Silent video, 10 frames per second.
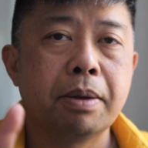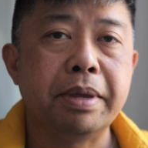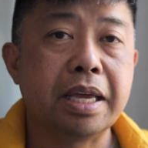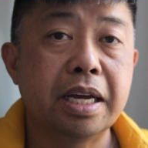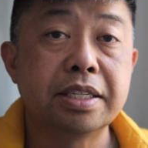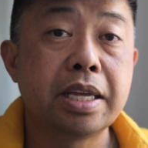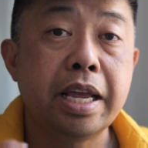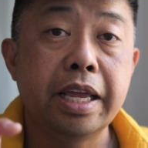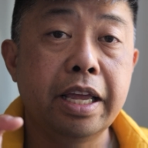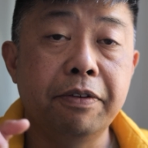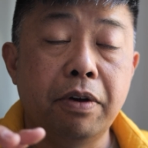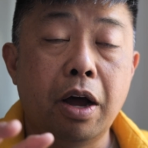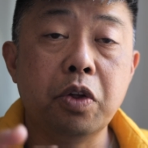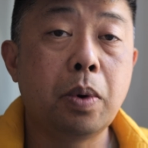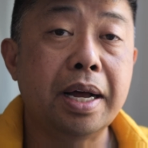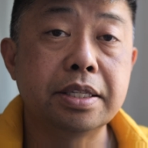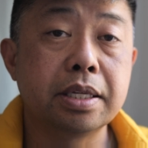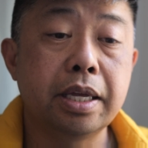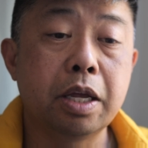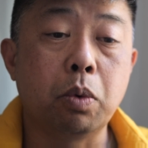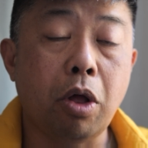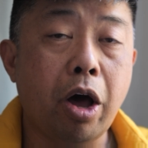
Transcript: because if otherwise it will